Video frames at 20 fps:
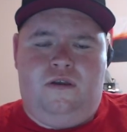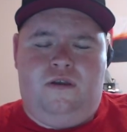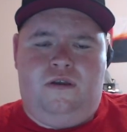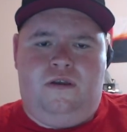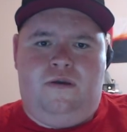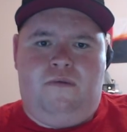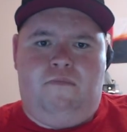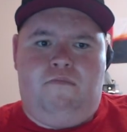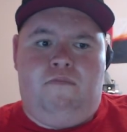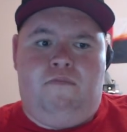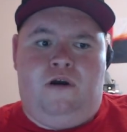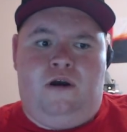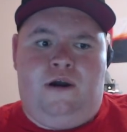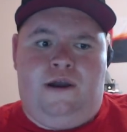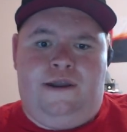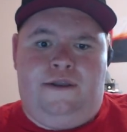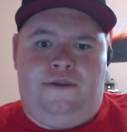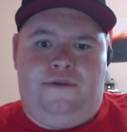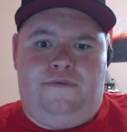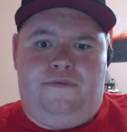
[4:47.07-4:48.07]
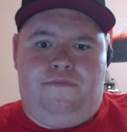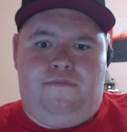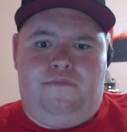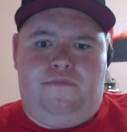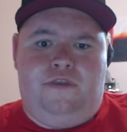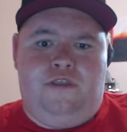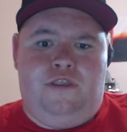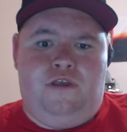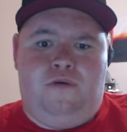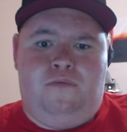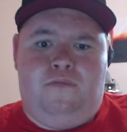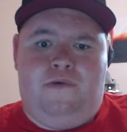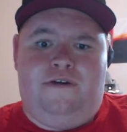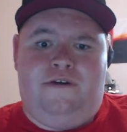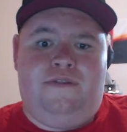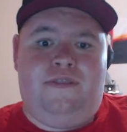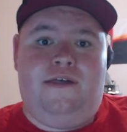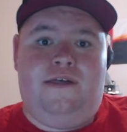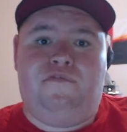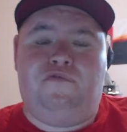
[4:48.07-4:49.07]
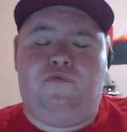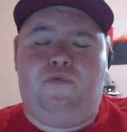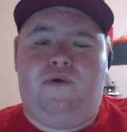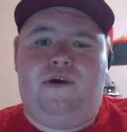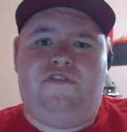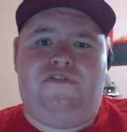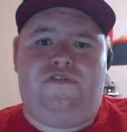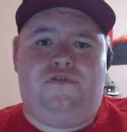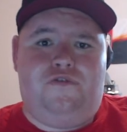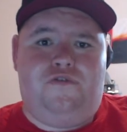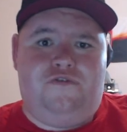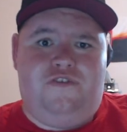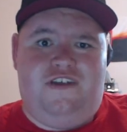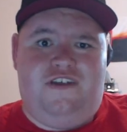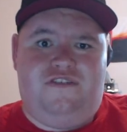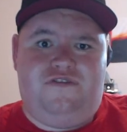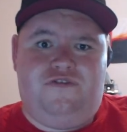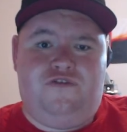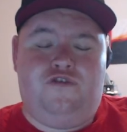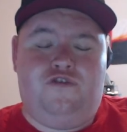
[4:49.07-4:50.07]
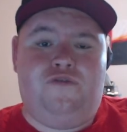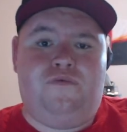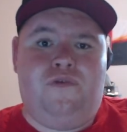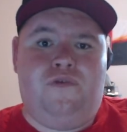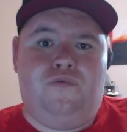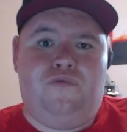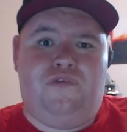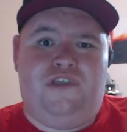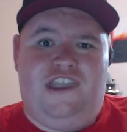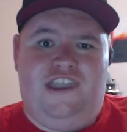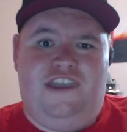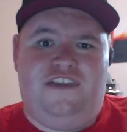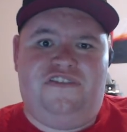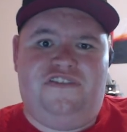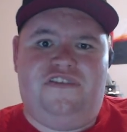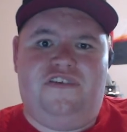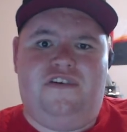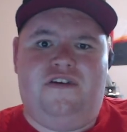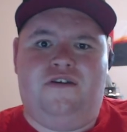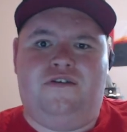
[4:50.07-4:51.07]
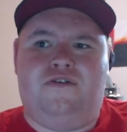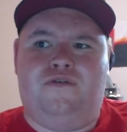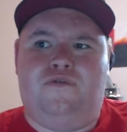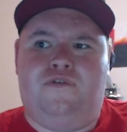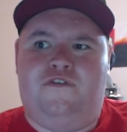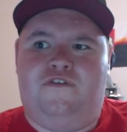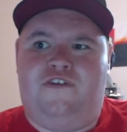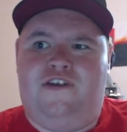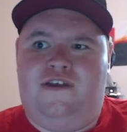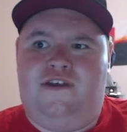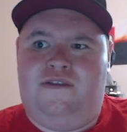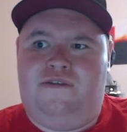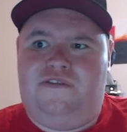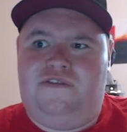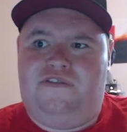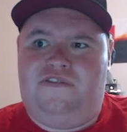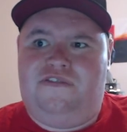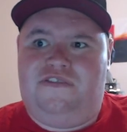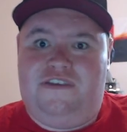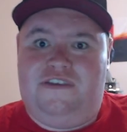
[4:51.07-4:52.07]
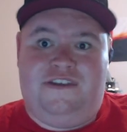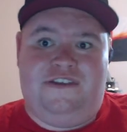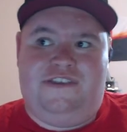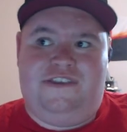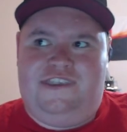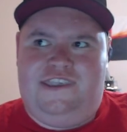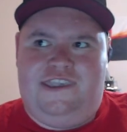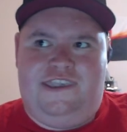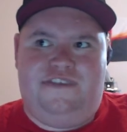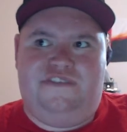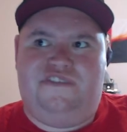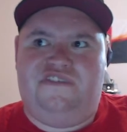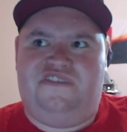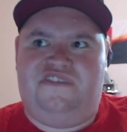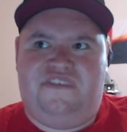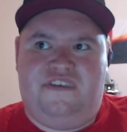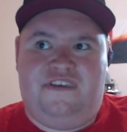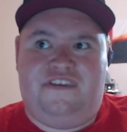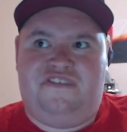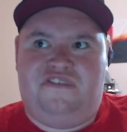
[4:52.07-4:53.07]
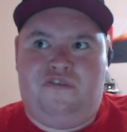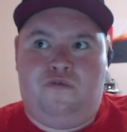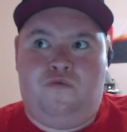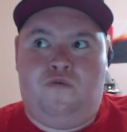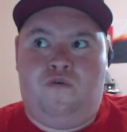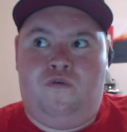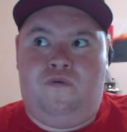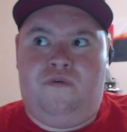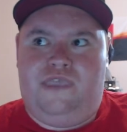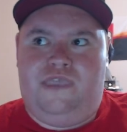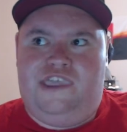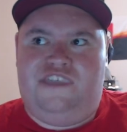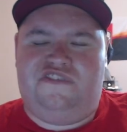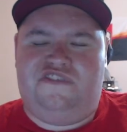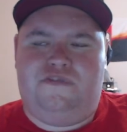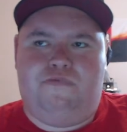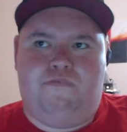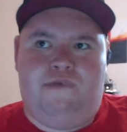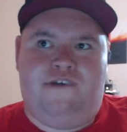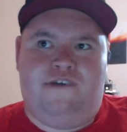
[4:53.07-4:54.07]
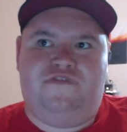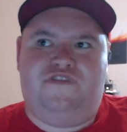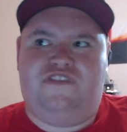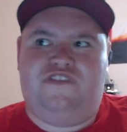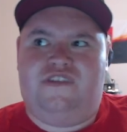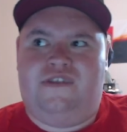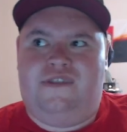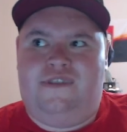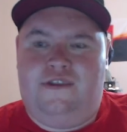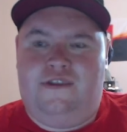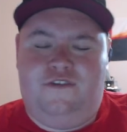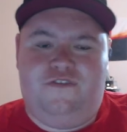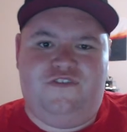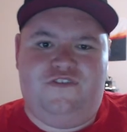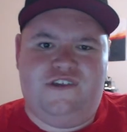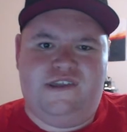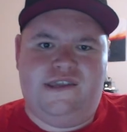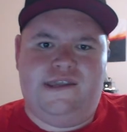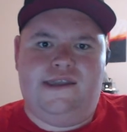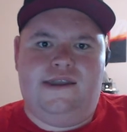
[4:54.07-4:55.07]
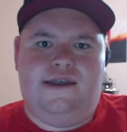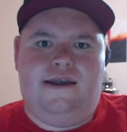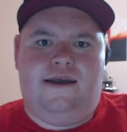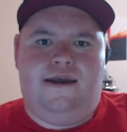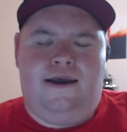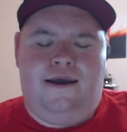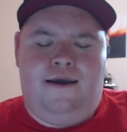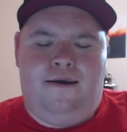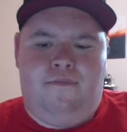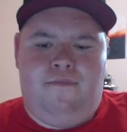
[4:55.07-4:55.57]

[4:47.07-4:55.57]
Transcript: my loved ones who have had terminal cancer, who have had, 6 or less months to live. I